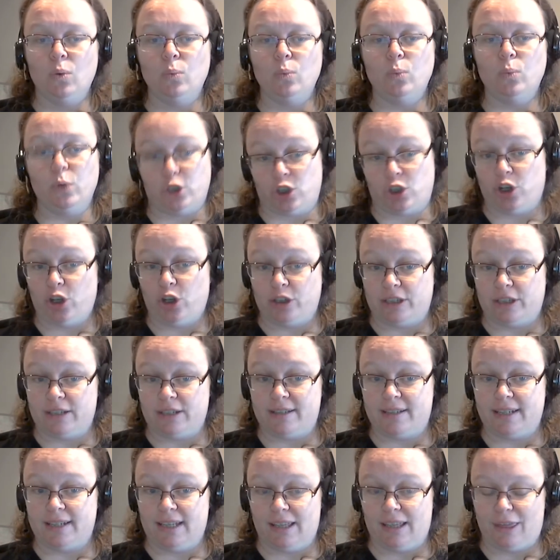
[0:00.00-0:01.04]
which hurt his
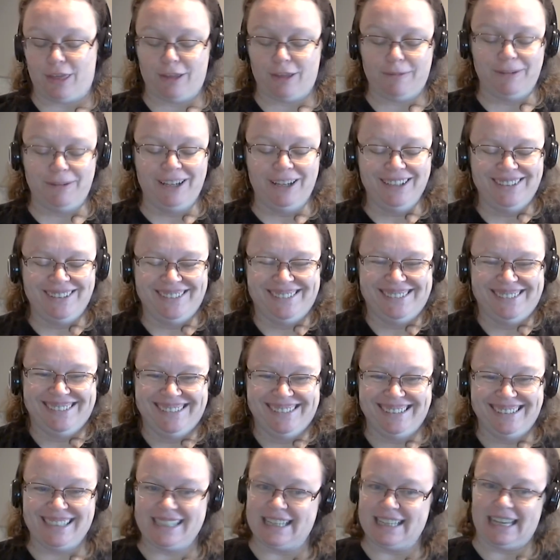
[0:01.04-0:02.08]
teeth.
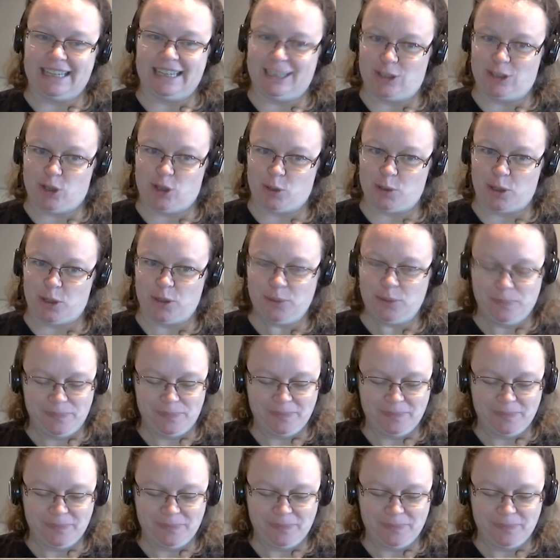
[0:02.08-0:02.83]
Silly Toto.